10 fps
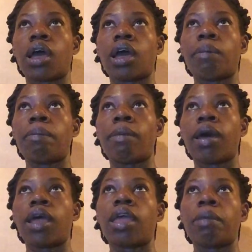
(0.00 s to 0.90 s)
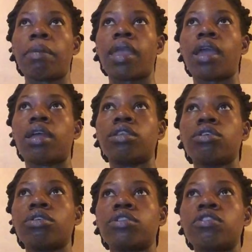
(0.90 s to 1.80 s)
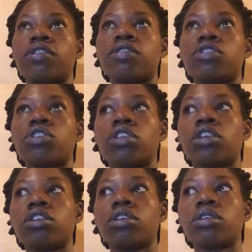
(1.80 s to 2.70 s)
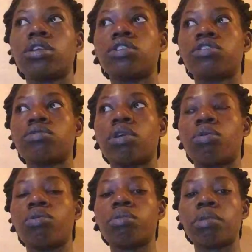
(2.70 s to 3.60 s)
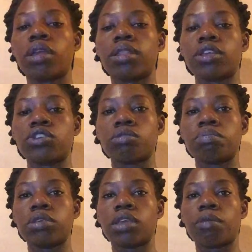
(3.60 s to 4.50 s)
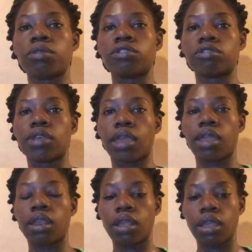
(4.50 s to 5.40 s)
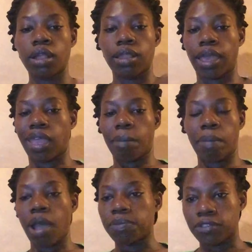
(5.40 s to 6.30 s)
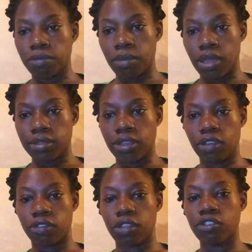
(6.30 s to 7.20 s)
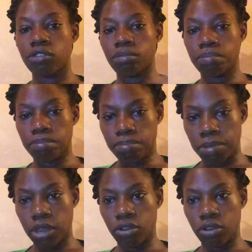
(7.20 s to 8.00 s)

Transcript: a man transitioning into a woman, they should be able to get like a pap smear test. There should be